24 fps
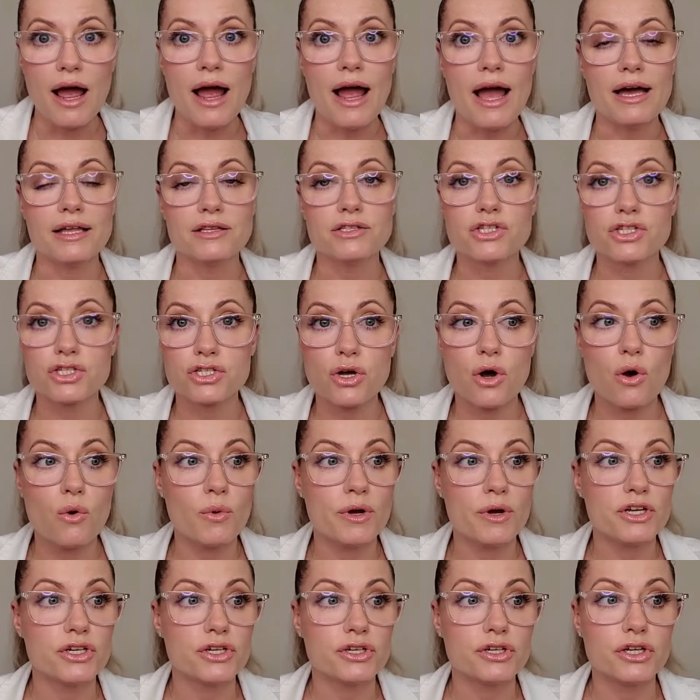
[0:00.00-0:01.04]
And so
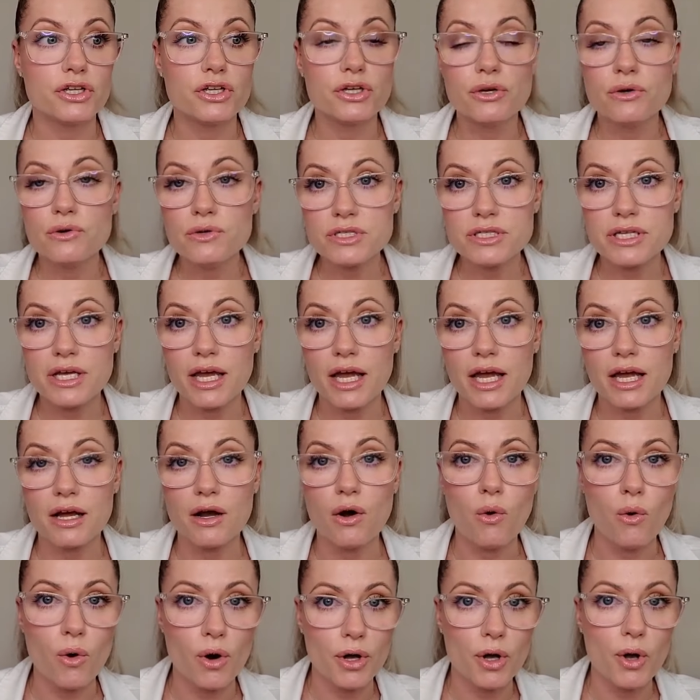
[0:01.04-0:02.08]
when you're
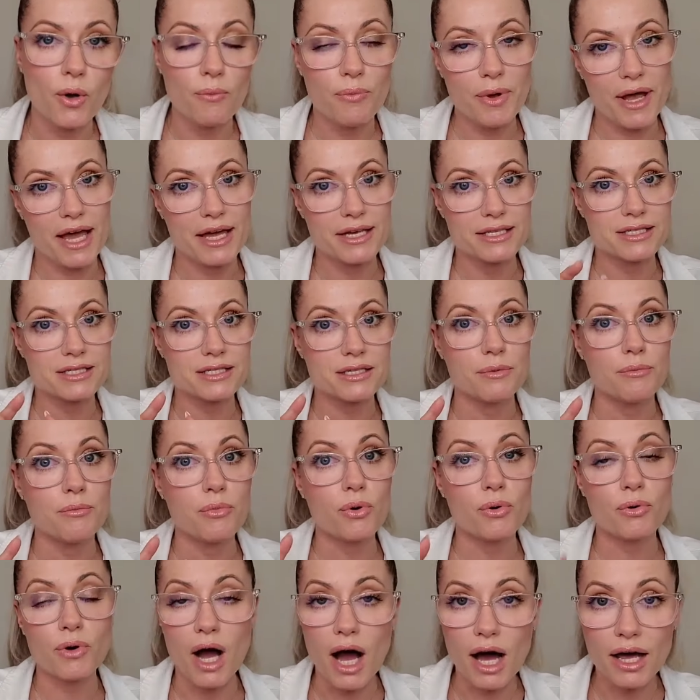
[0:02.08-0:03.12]
using oil based
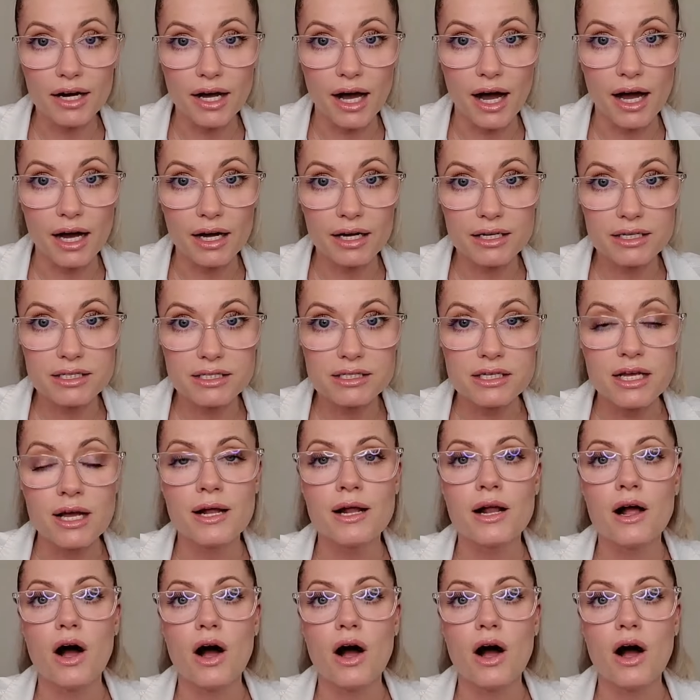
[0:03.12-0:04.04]
products,